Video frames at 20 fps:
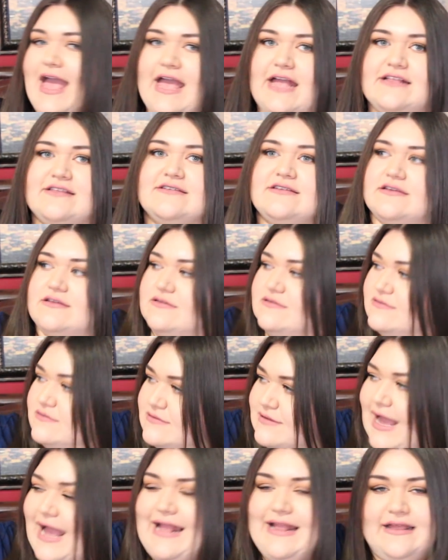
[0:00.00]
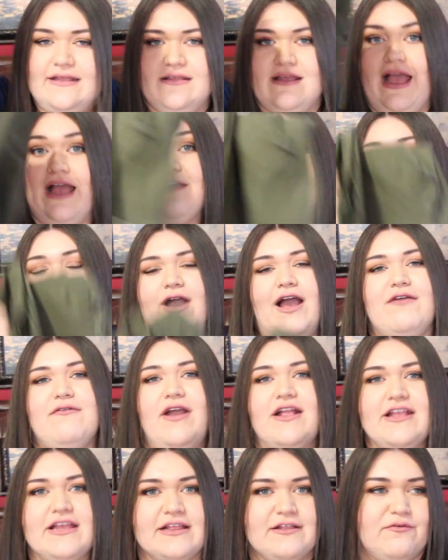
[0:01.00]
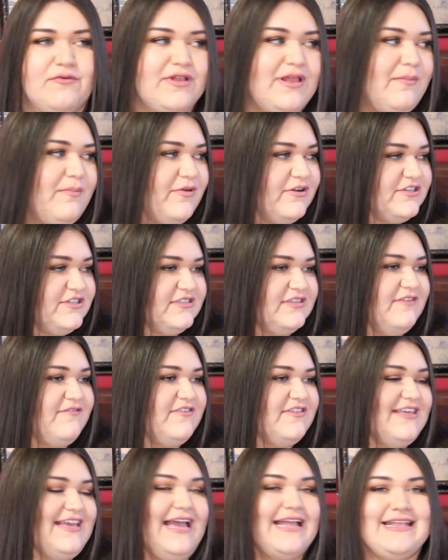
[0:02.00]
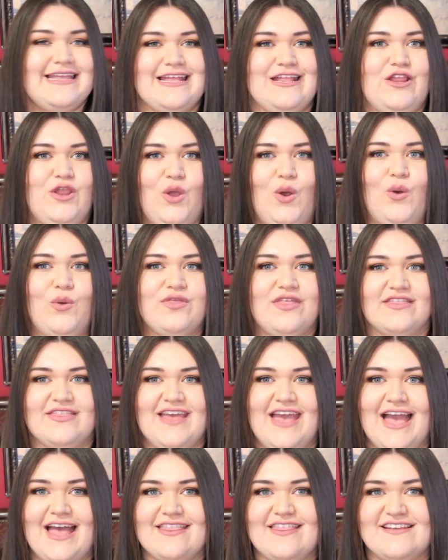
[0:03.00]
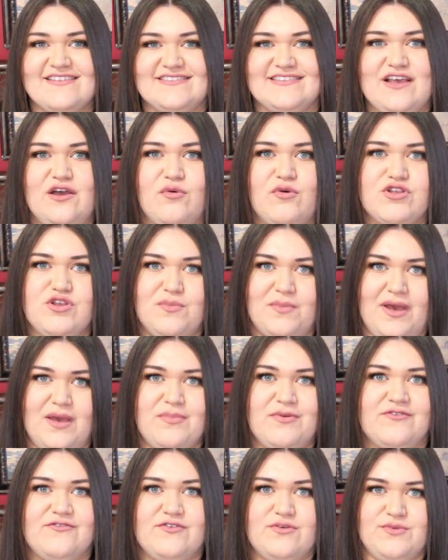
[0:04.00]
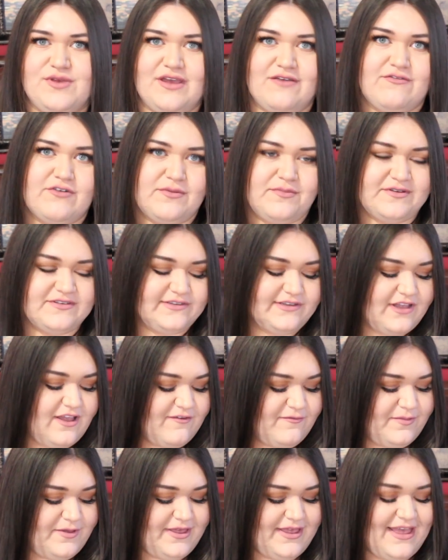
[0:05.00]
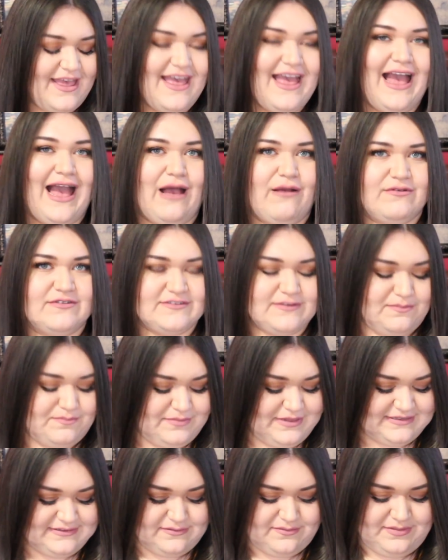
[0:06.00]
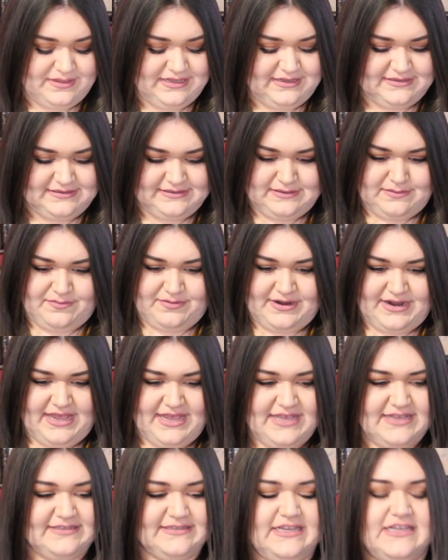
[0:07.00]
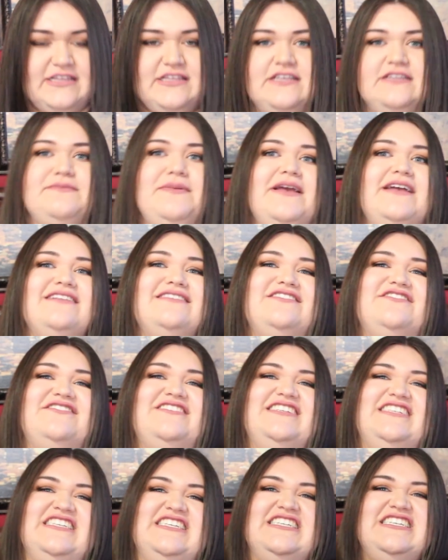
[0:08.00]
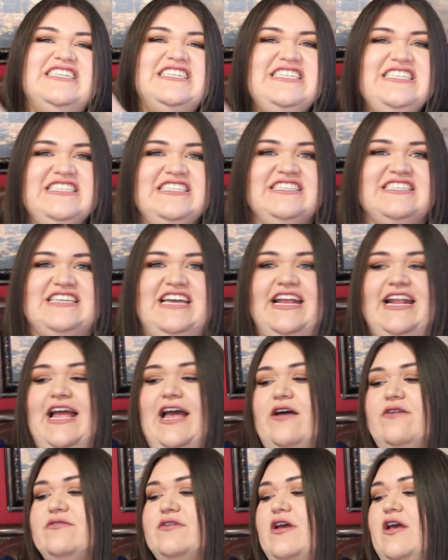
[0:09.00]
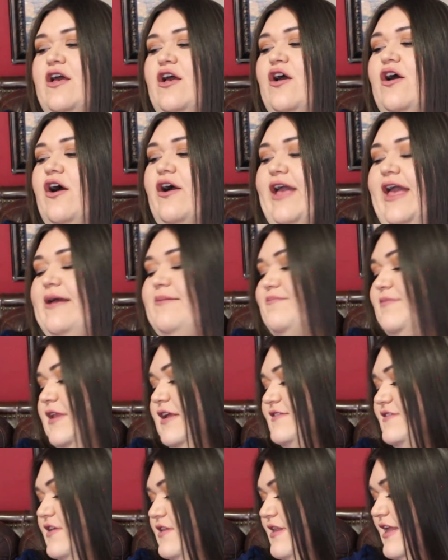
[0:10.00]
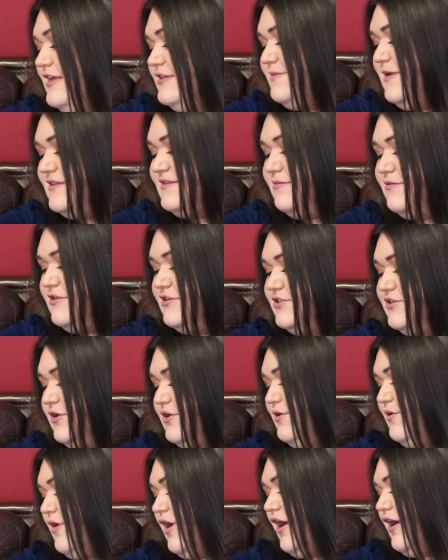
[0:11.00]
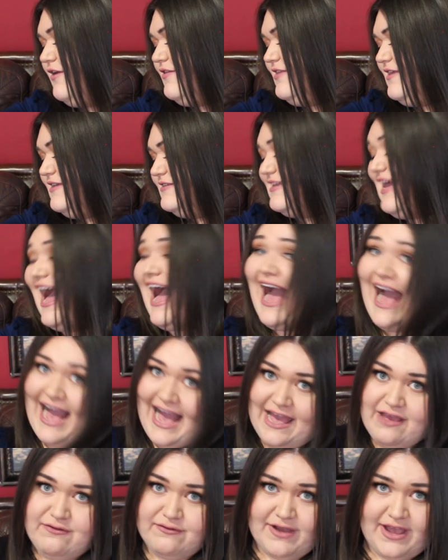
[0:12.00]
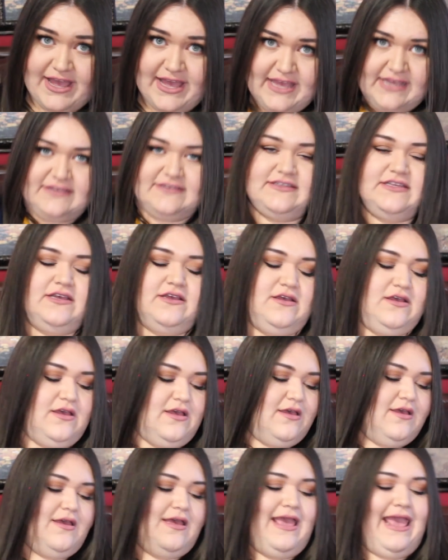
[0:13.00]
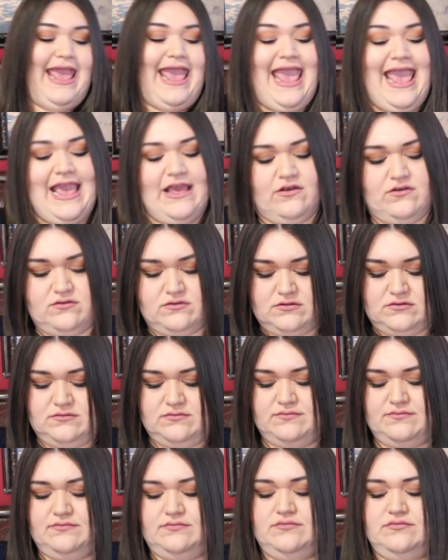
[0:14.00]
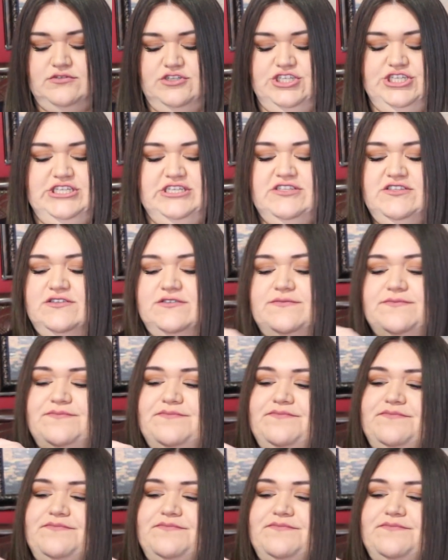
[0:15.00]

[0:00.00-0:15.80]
And ironically, when I purchased everything, I didn't know that they had this sale when you buy a perfume and get 40% off, but I was pleasantly surprised, and these pants are inside out. Okay, so the next pants I'm gonna show you are these high-rise ankle jeans